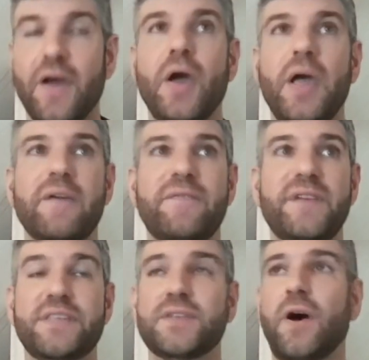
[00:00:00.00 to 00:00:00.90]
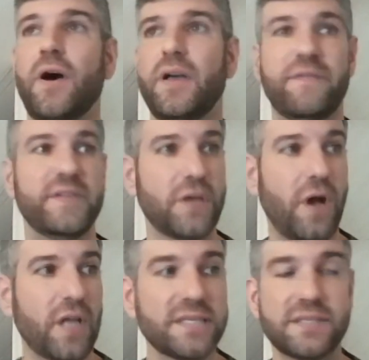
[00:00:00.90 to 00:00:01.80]
If it's
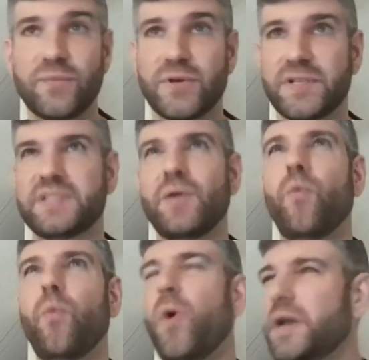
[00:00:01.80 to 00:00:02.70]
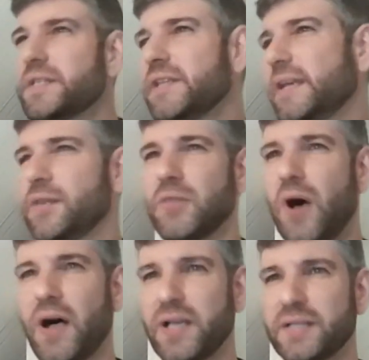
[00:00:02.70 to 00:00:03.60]
autism, we're going to say, what is getting
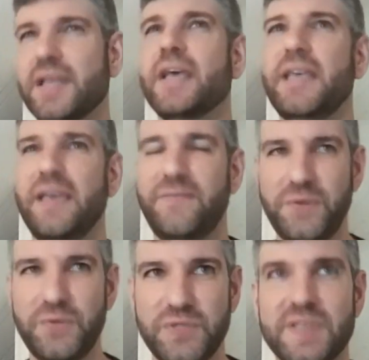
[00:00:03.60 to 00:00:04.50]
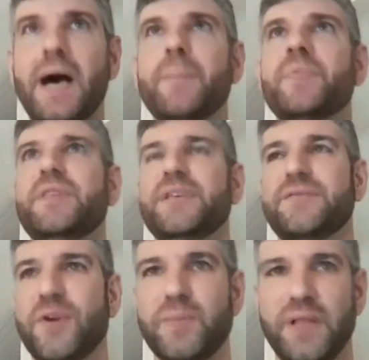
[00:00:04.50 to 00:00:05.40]
lost if you stop this
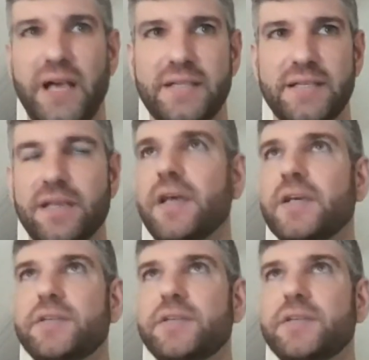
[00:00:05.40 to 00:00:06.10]
verbalizing?